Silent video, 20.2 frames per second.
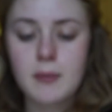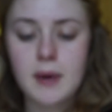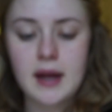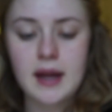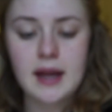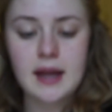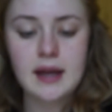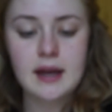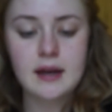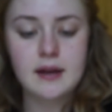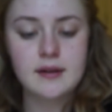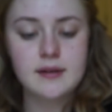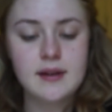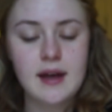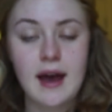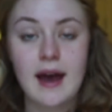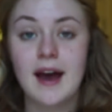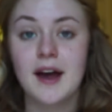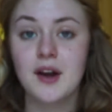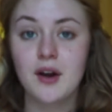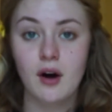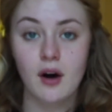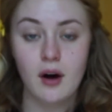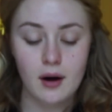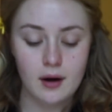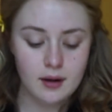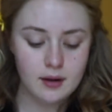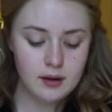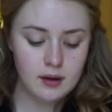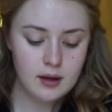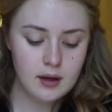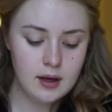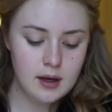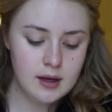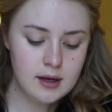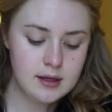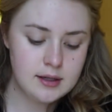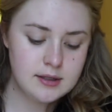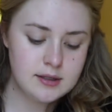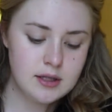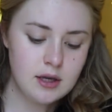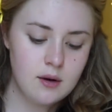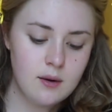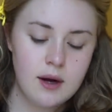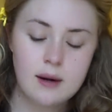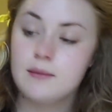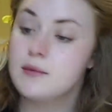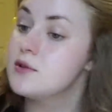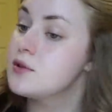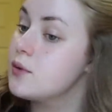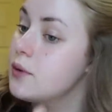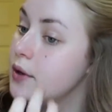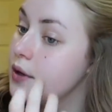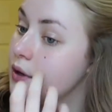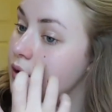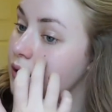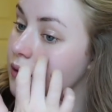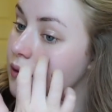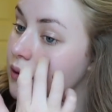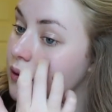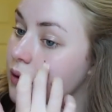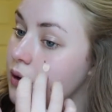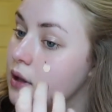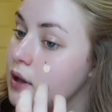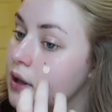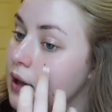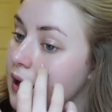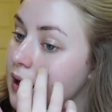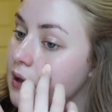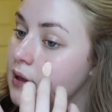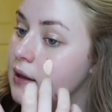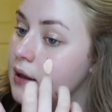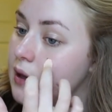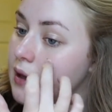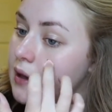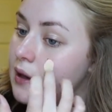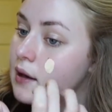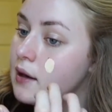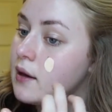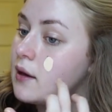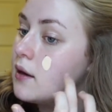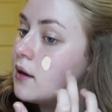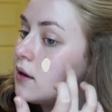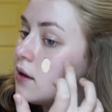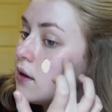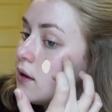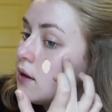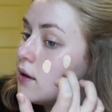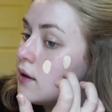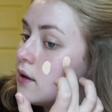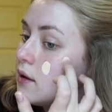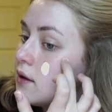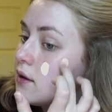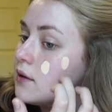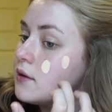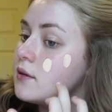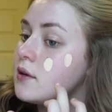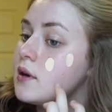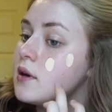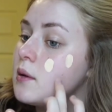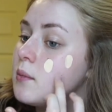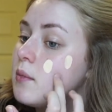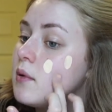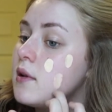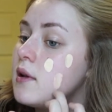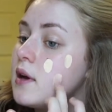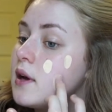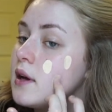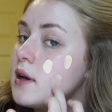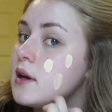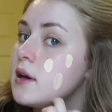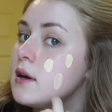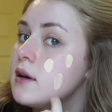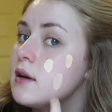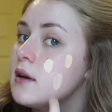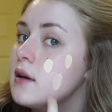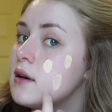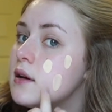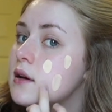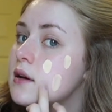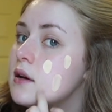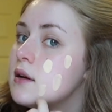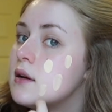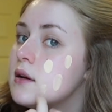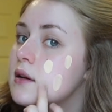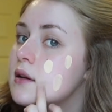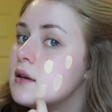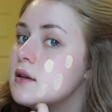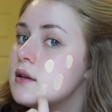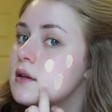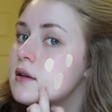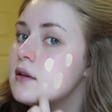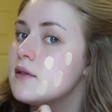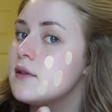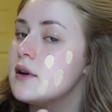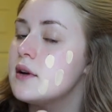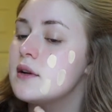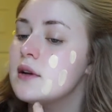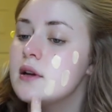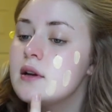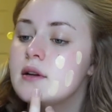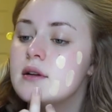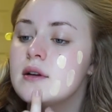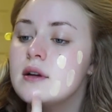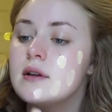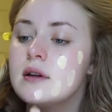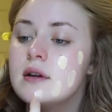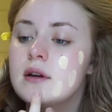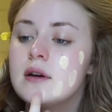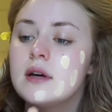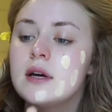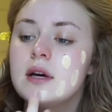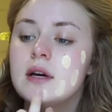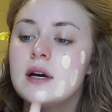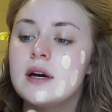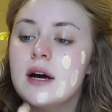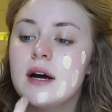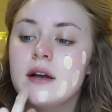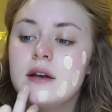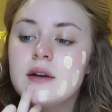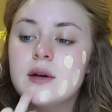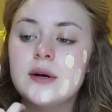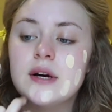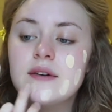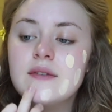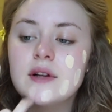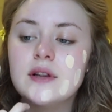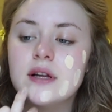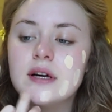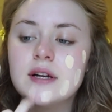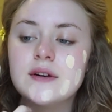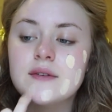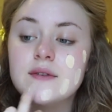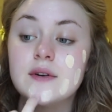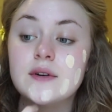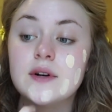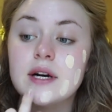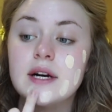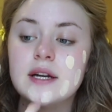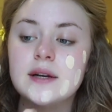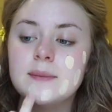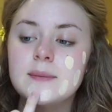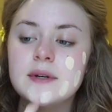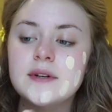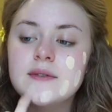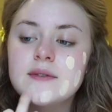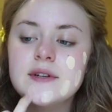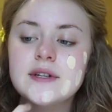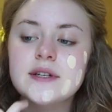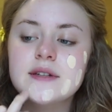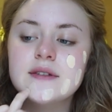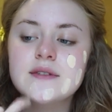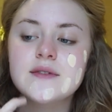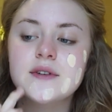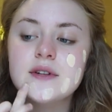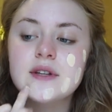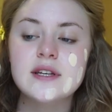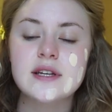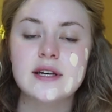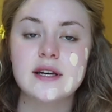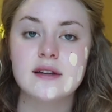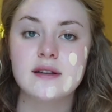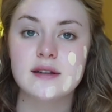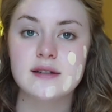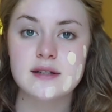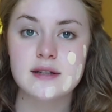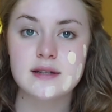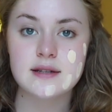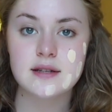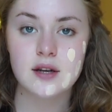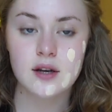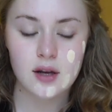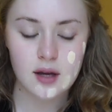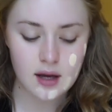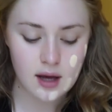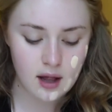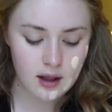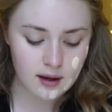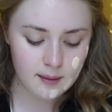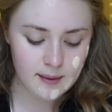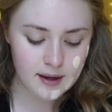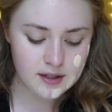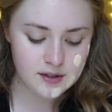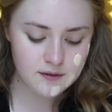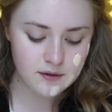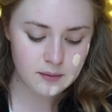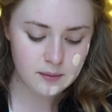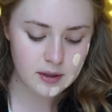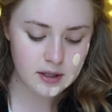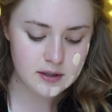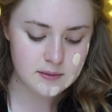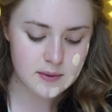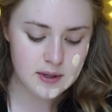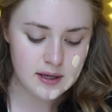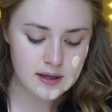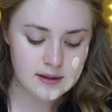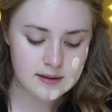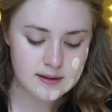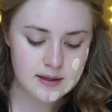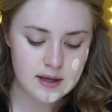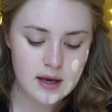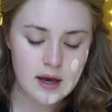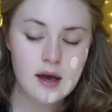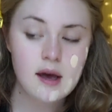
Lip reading: my hand at all. So I'm just going to lightly start applying this foundation. I do have a lot of red in my face. If you're thinking this isn't a good color match for me, it's because